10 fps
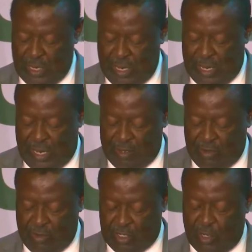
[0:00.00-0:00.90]
and
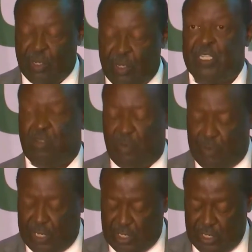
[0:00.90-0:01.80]
racial
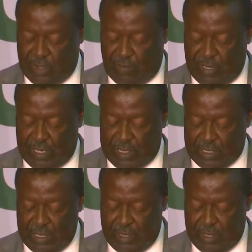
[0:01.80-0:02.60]
discrimination fearlessly.